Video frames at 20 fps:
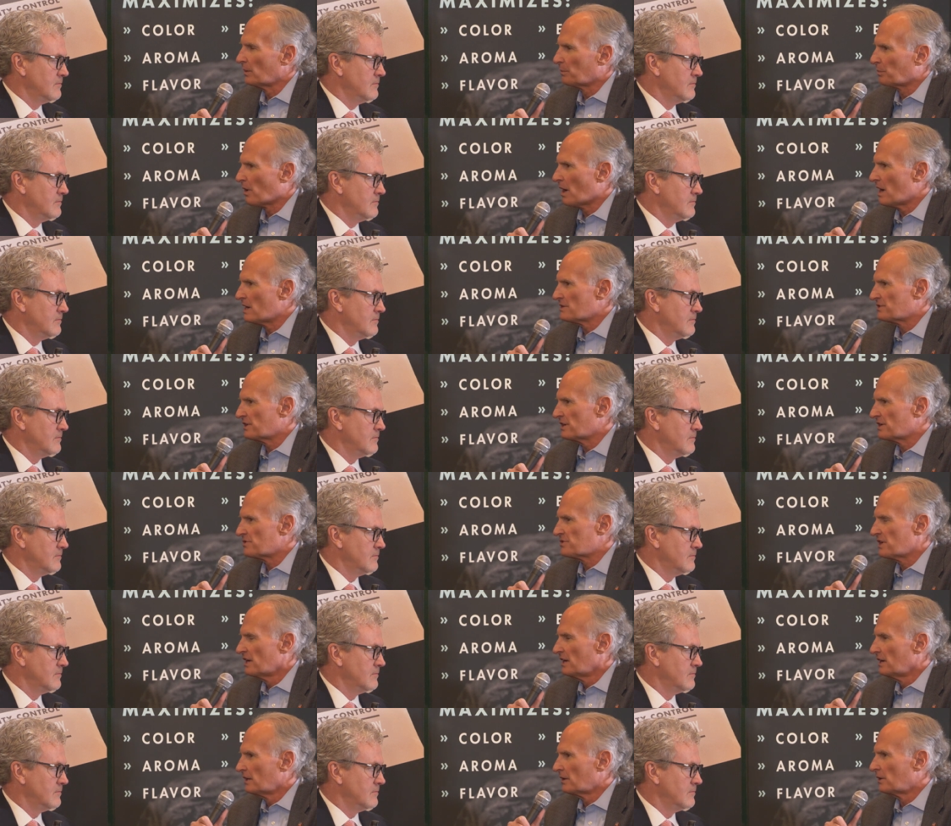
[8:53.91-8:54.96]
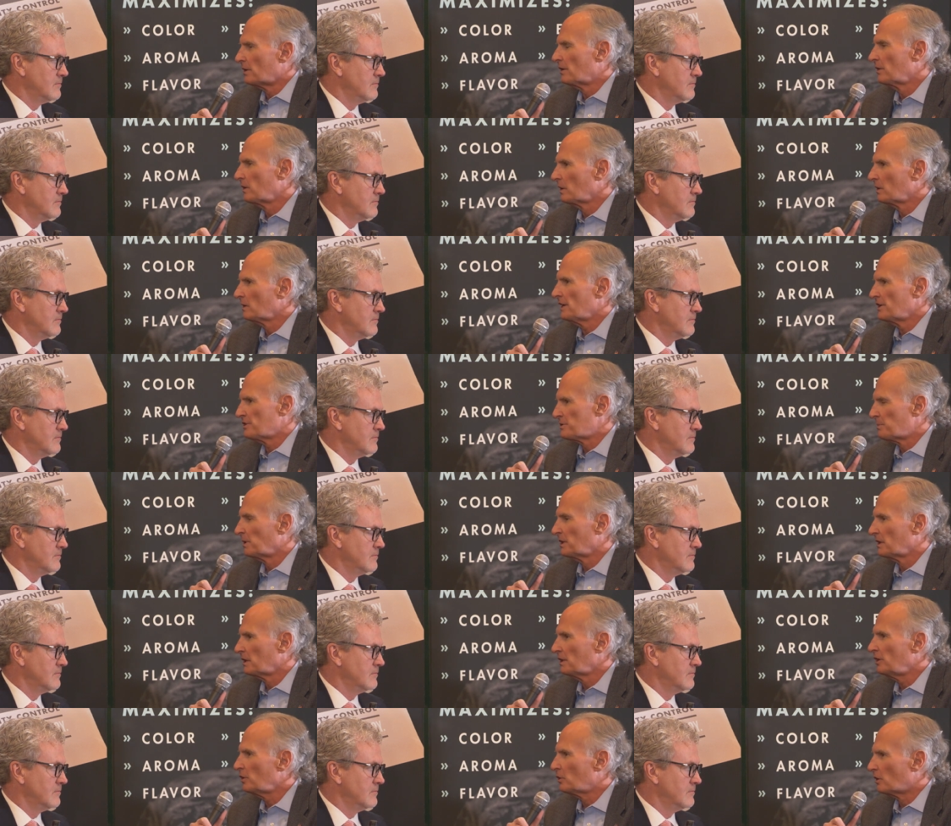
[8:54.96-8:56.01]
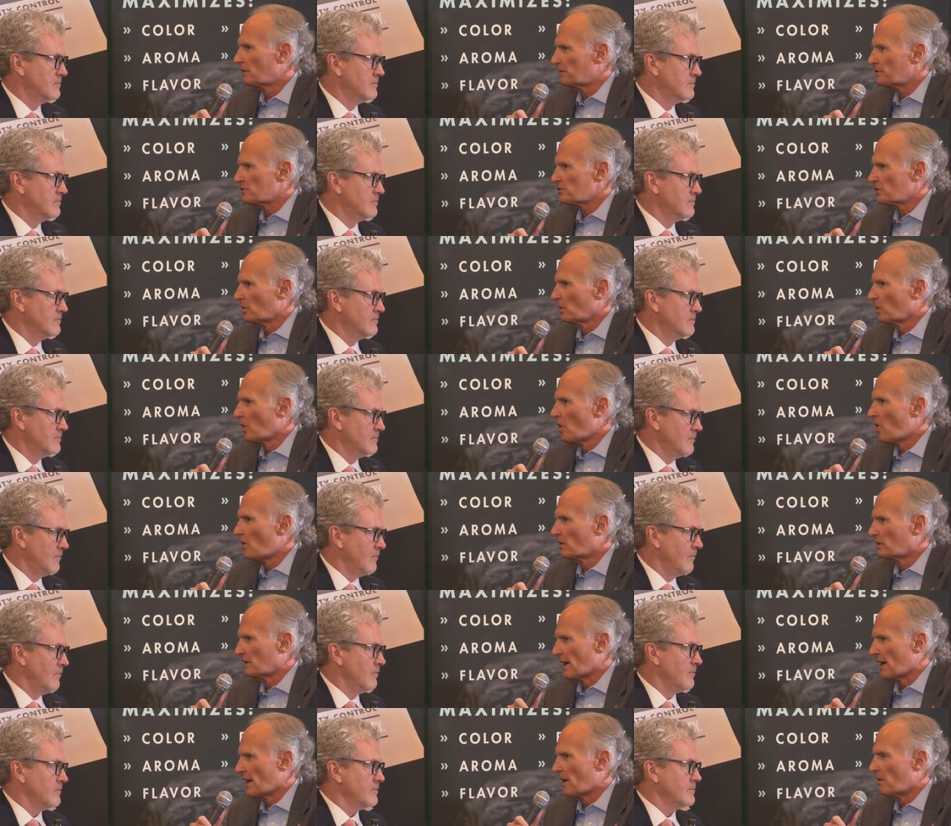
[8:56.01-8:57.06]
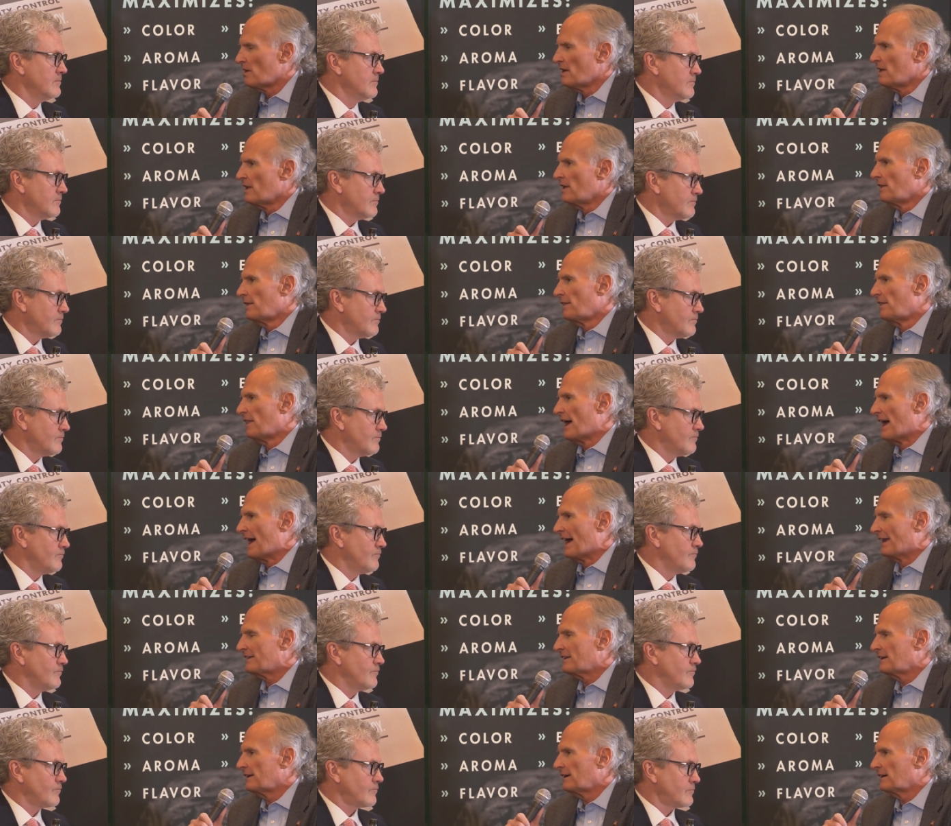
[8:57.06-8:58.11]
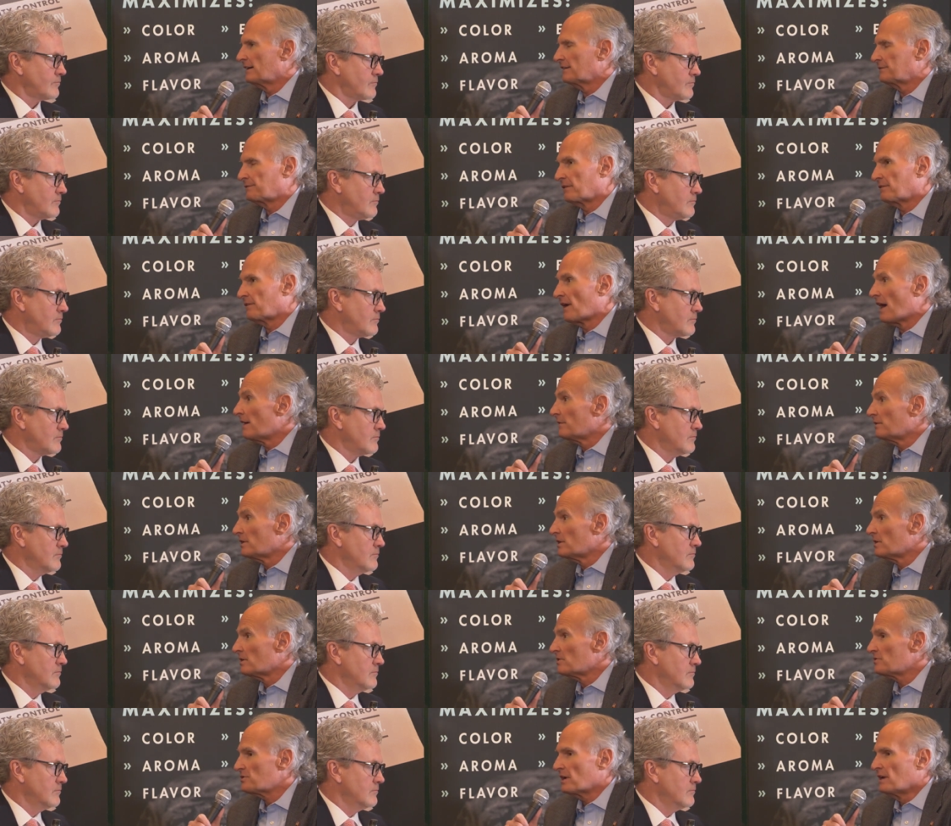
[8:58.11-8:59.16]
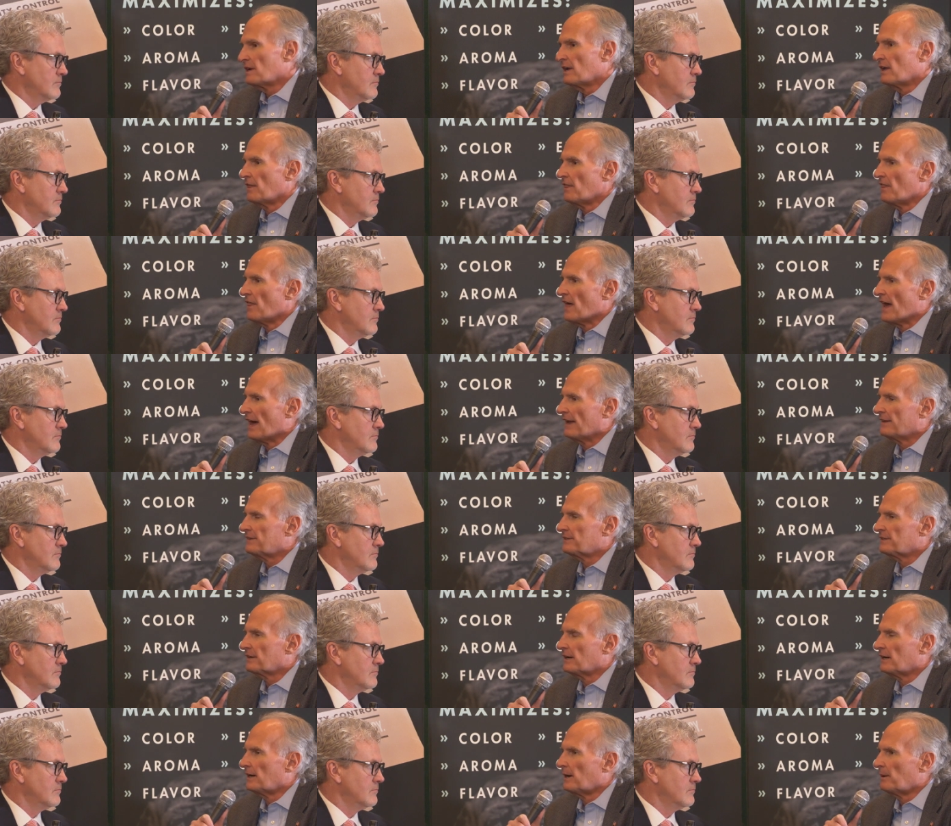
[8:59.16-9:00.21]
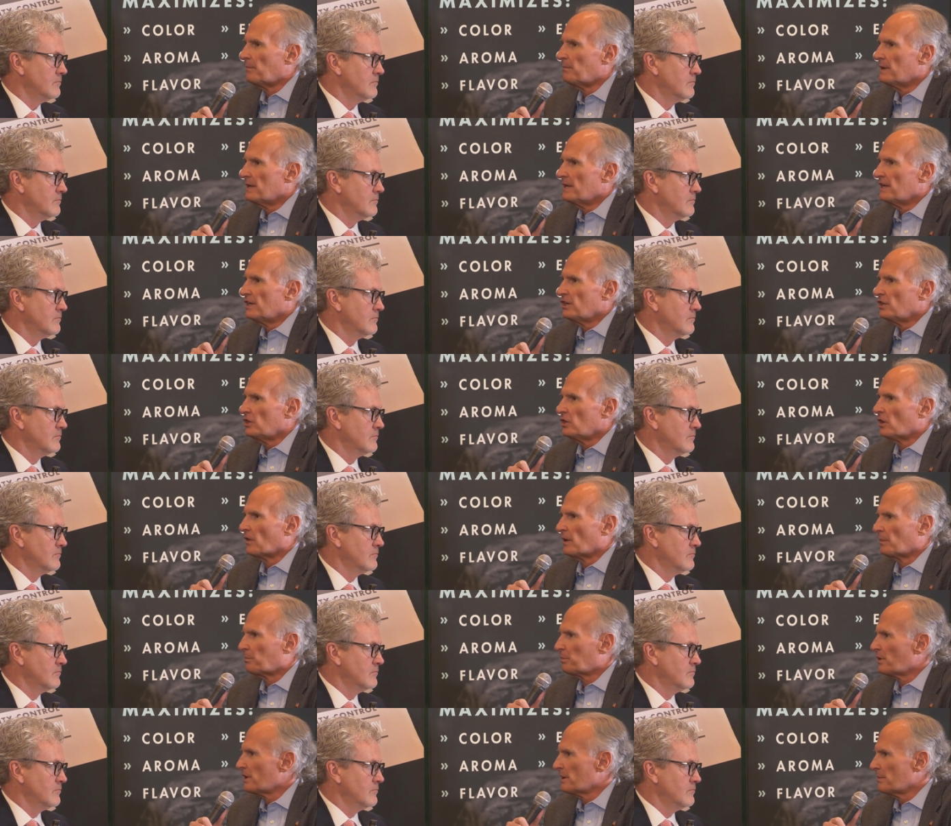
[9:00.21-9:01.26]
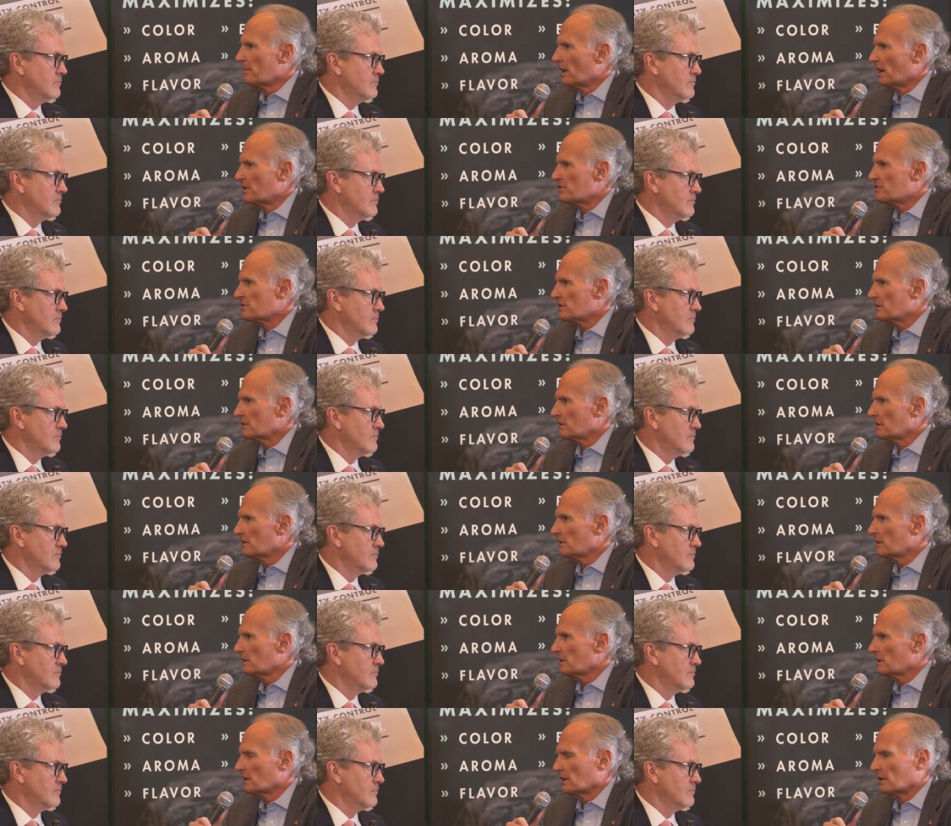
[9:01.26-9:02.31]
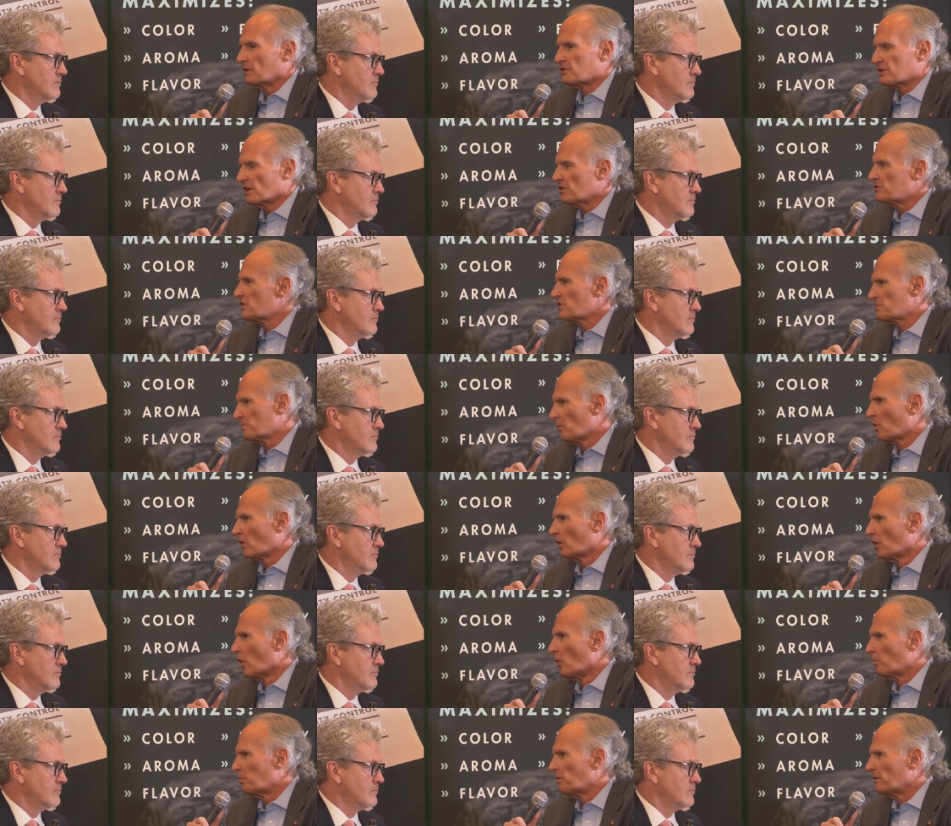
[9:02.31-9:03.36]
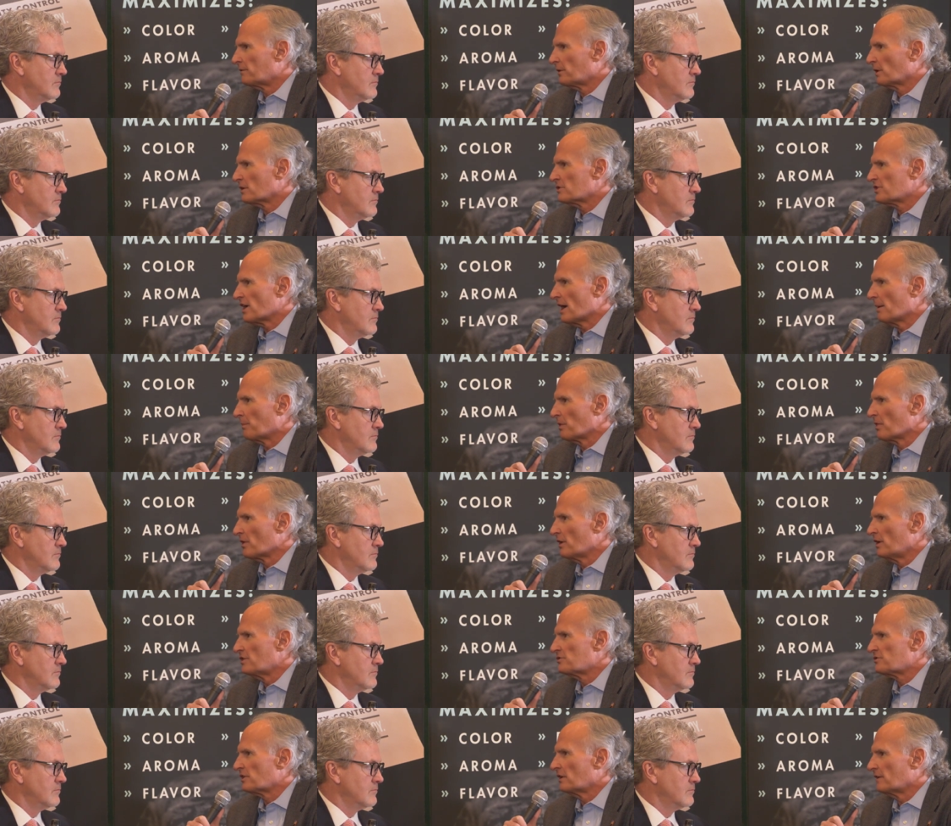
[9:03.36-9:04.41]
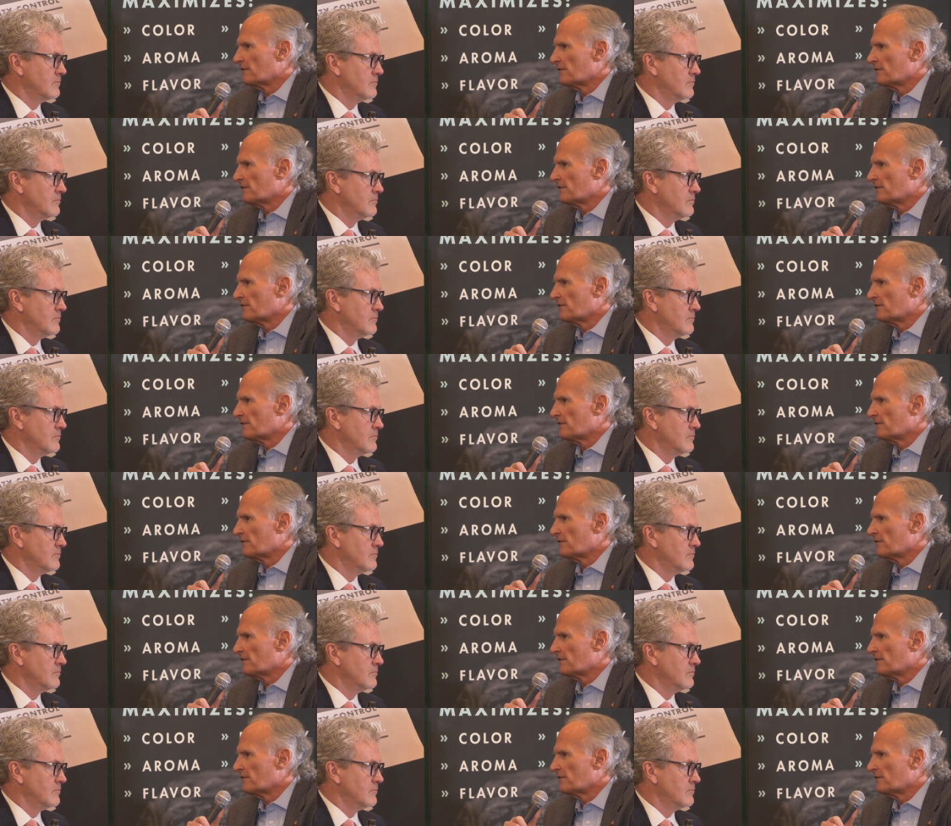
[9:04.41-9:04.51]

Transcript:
Speaker 1: the process or the it's been legal for so long now that uh, for five years that um, you know they're pretty much you know it's it's just more open. For example, than it is in